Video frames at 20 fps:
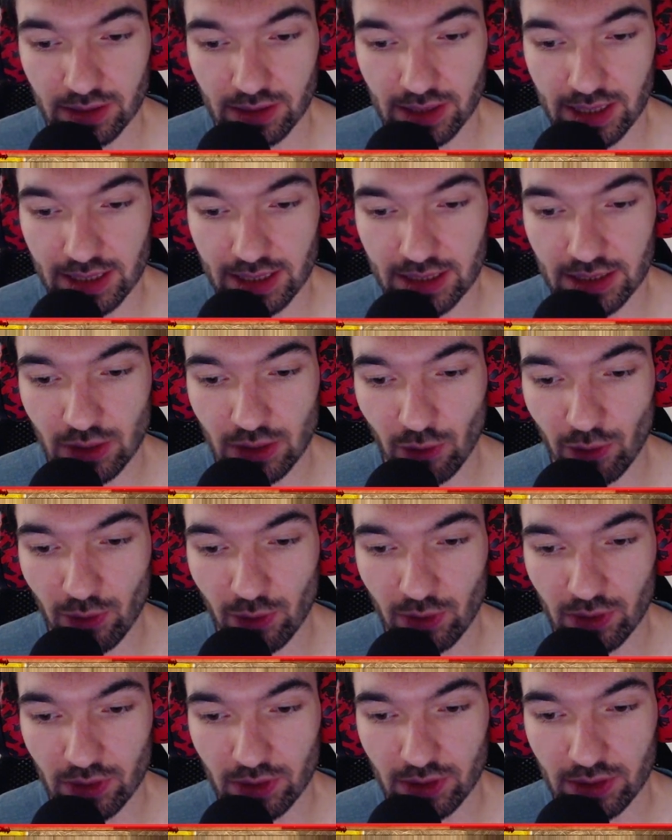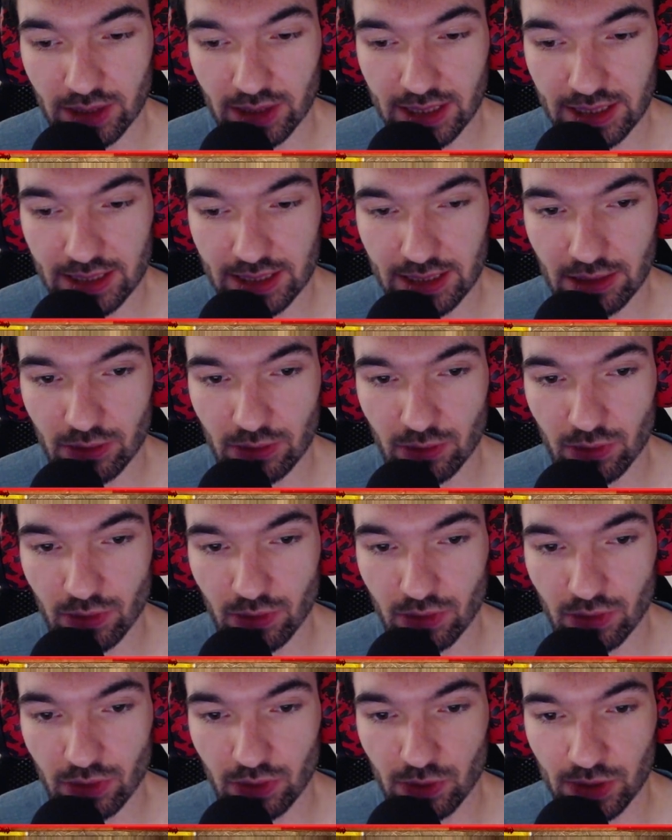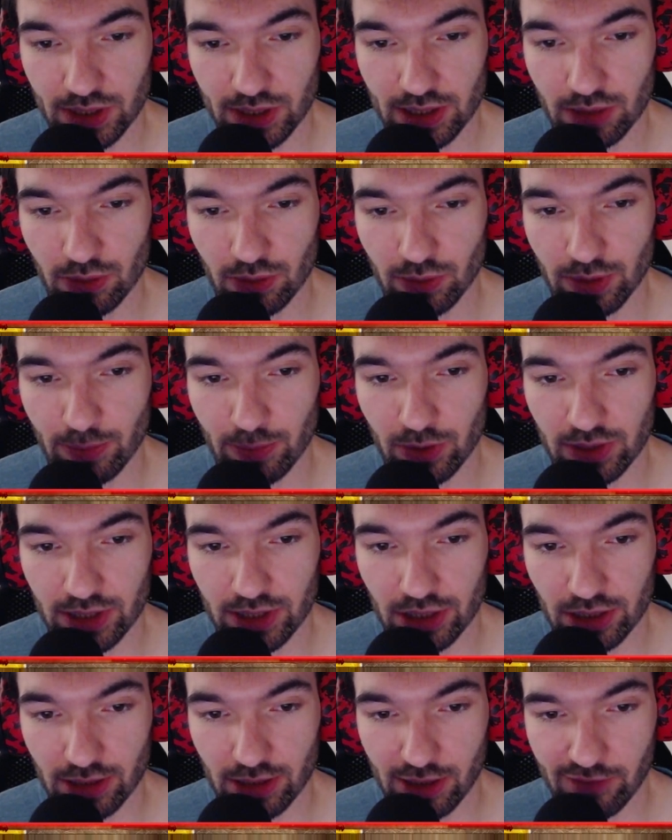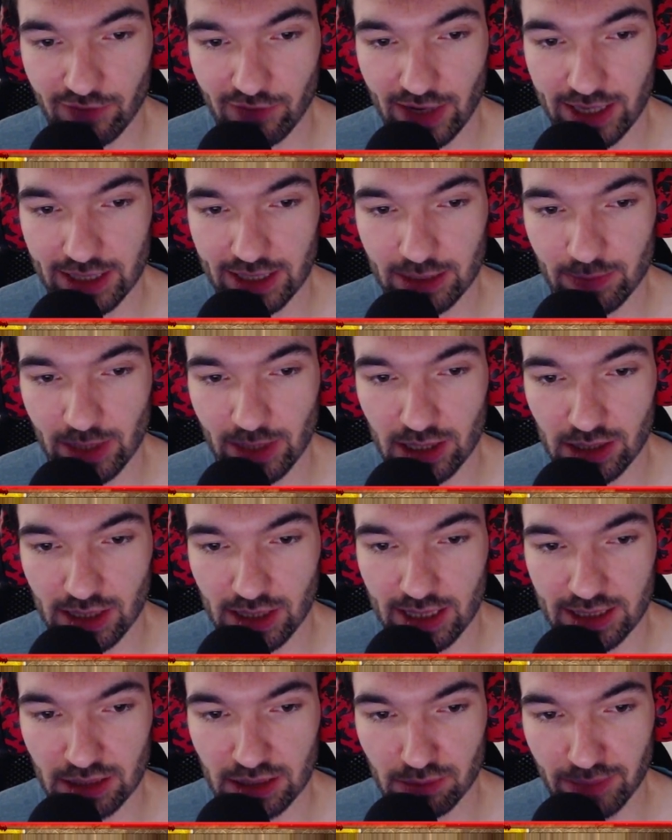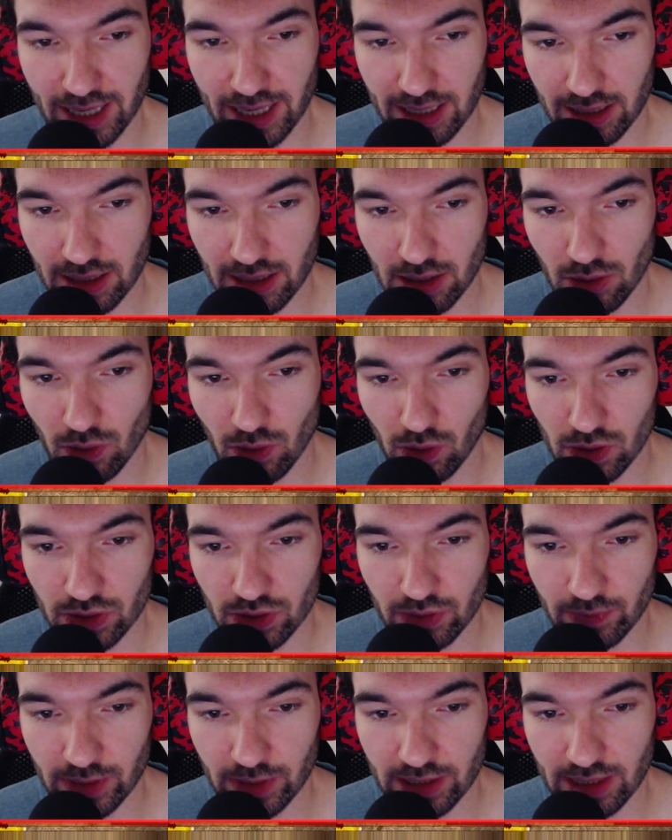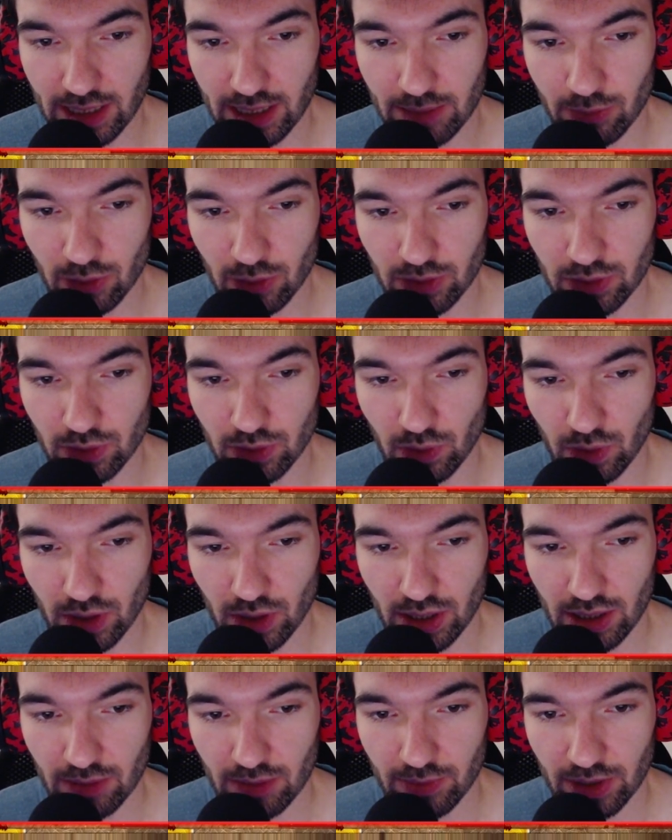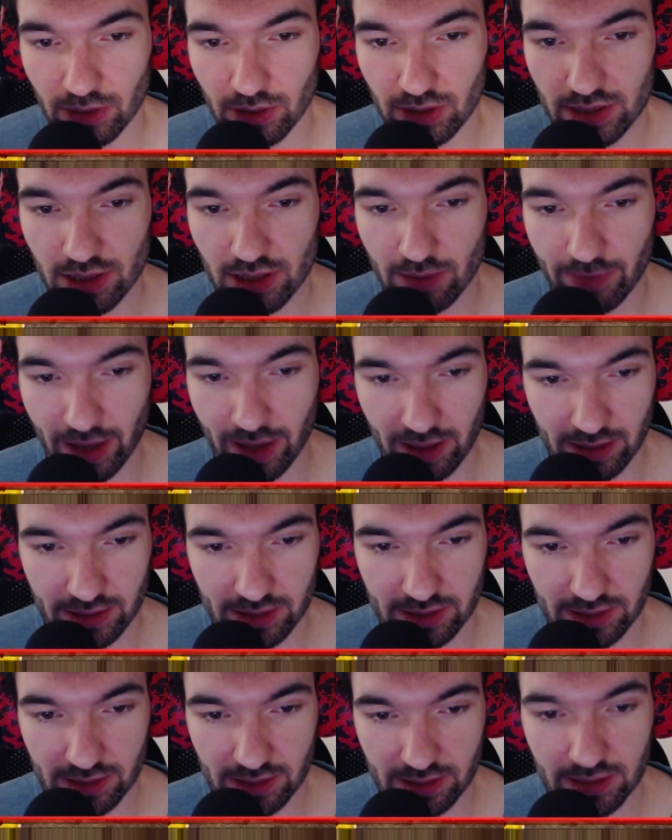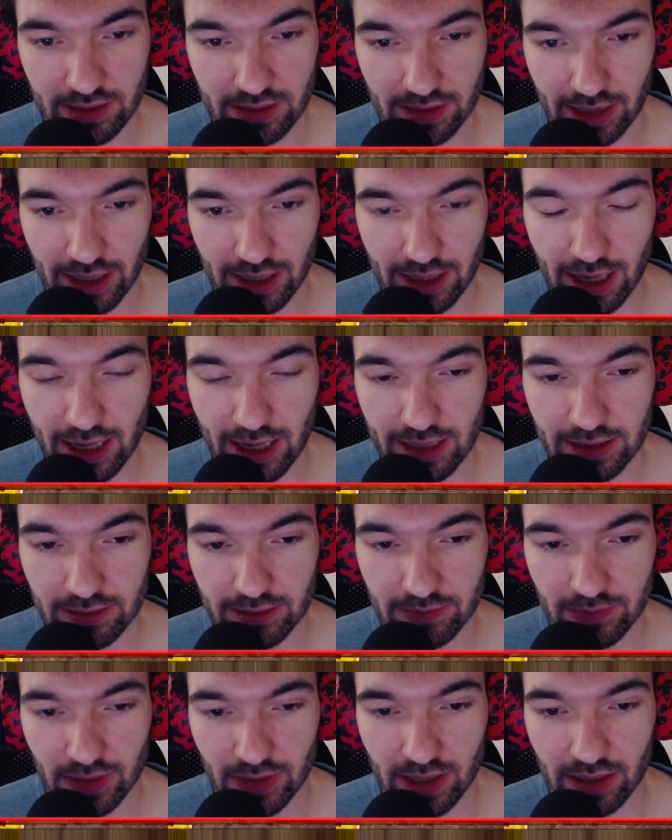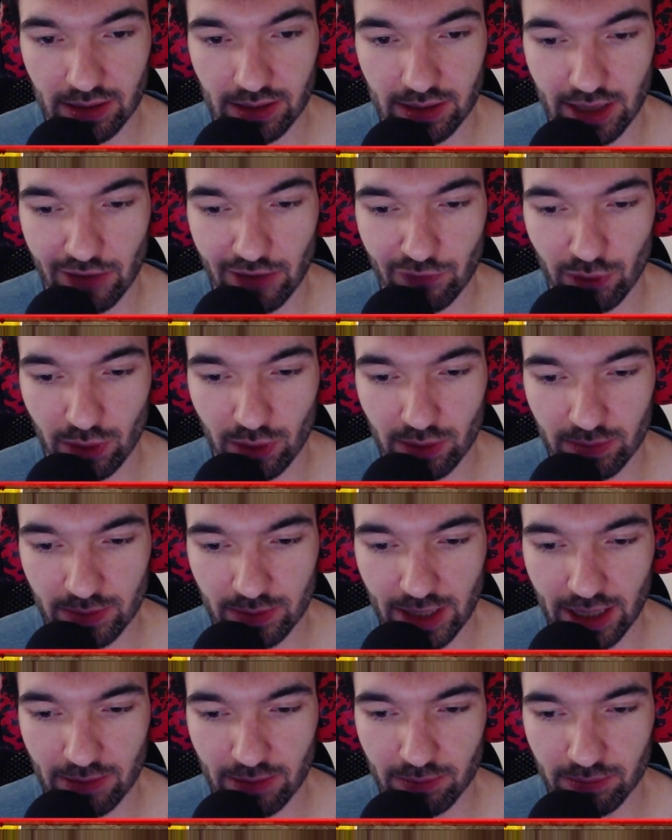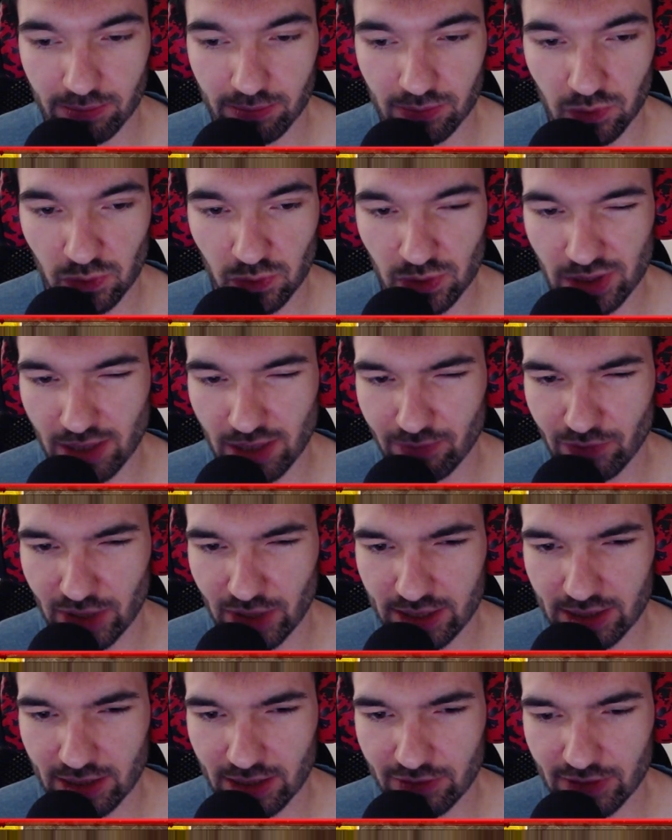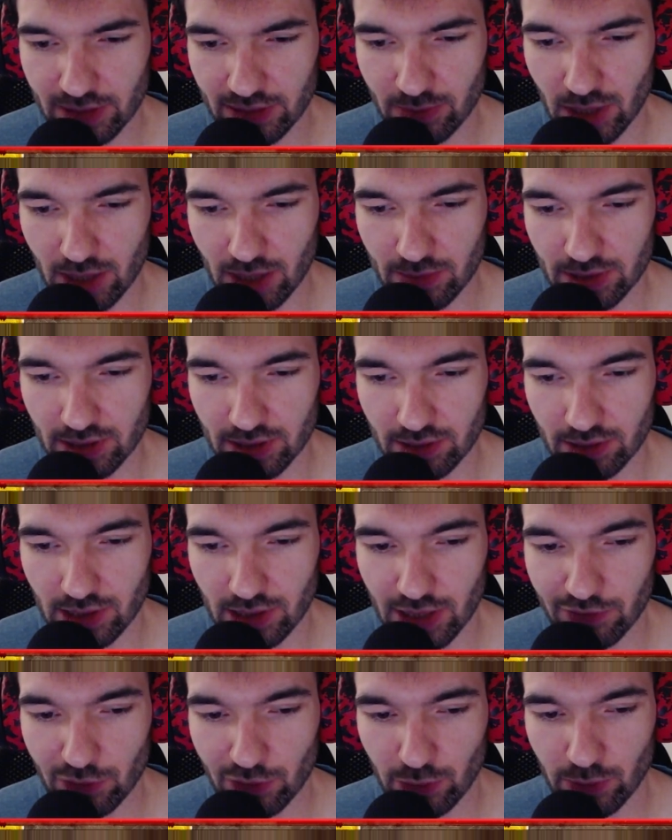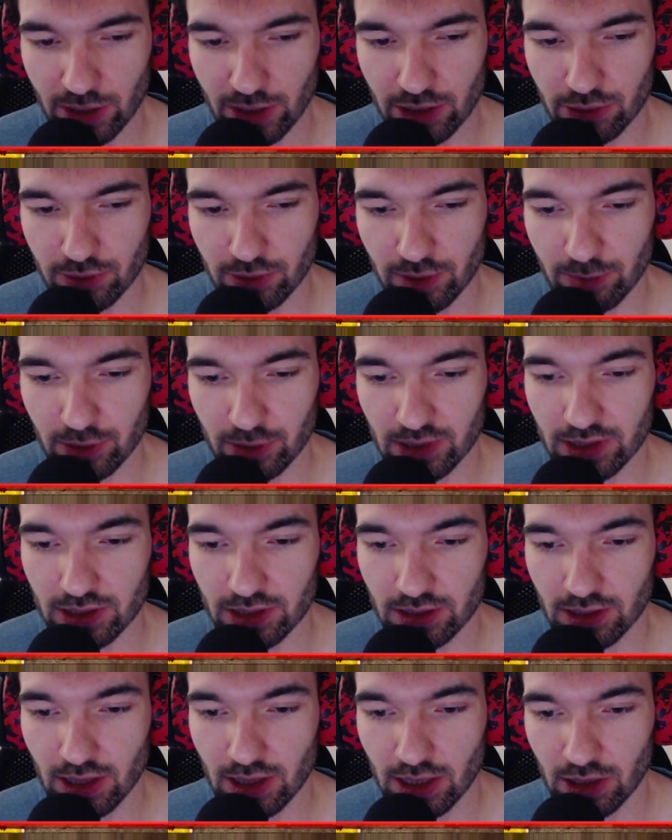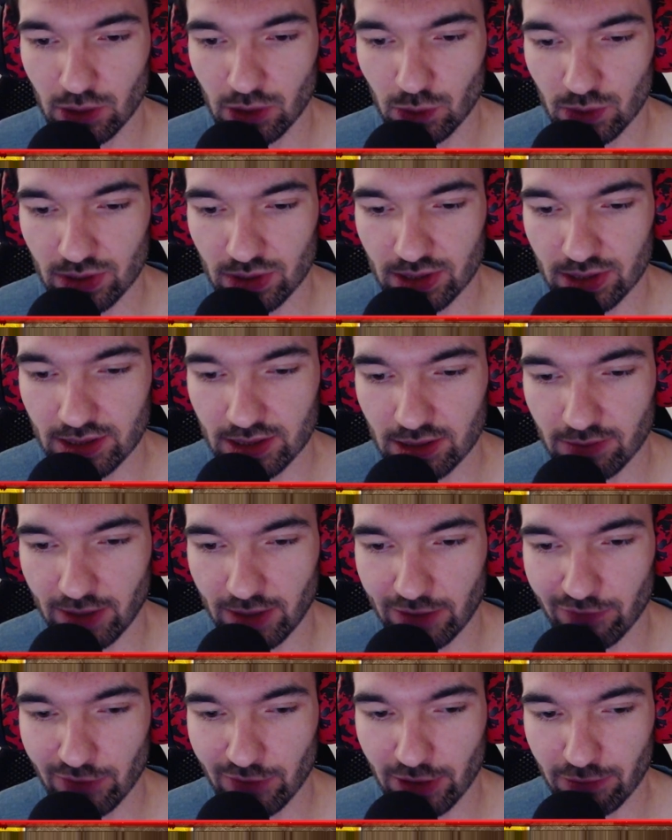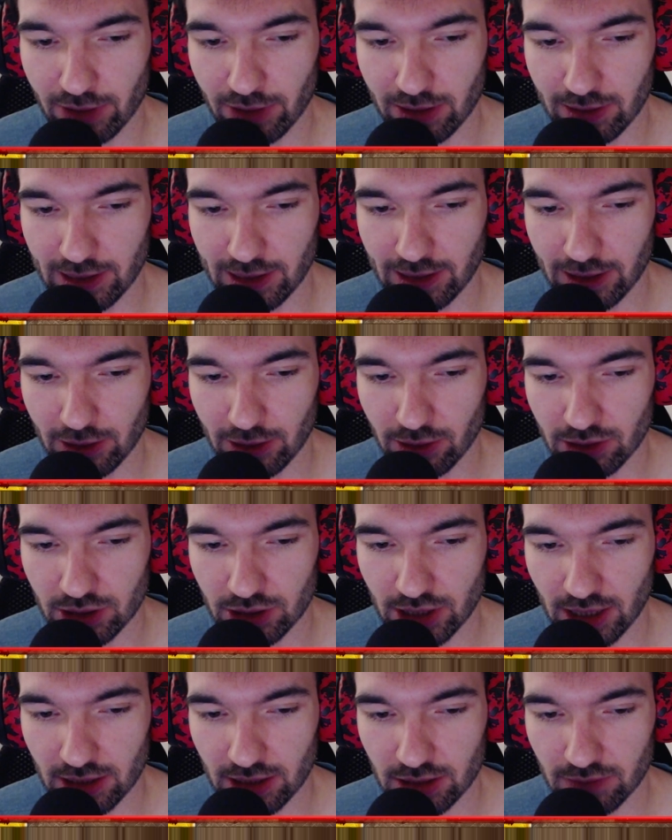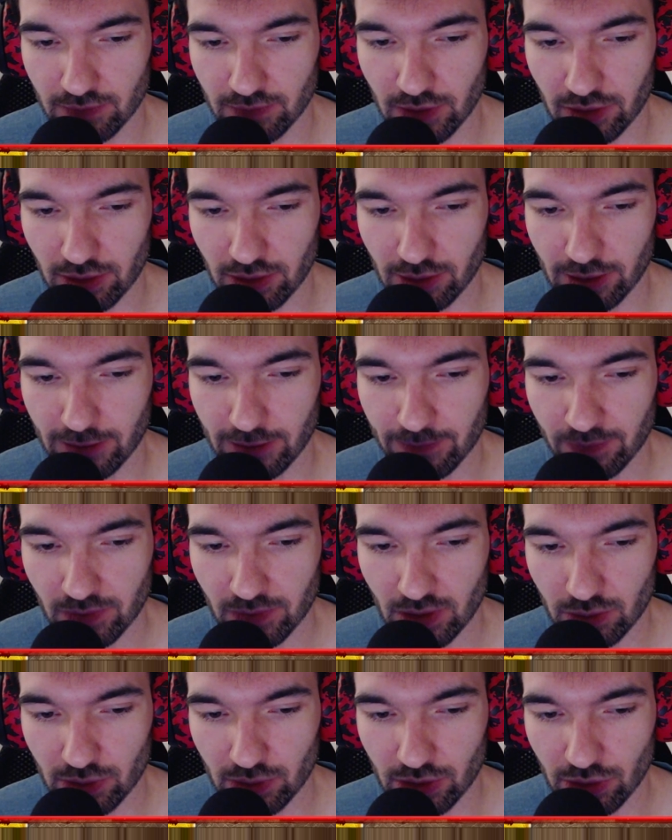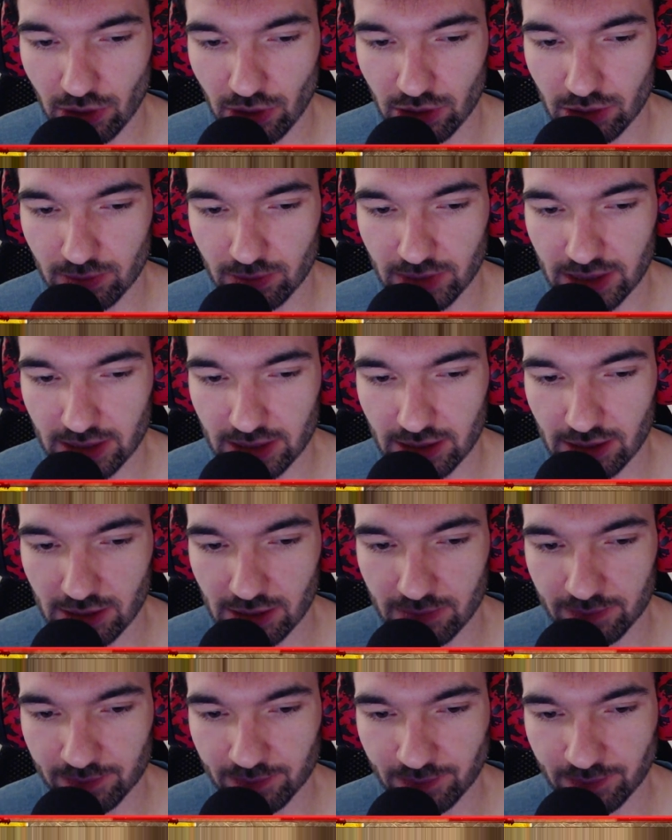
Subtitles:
it's so easy to use it to reposition in a fight, especially as your mech also will teleport to you, because your mech is an AI and therefore can do some weird stuff sometimes. And if you need to reposition, use quite frequently in conjunction with your return to me skill,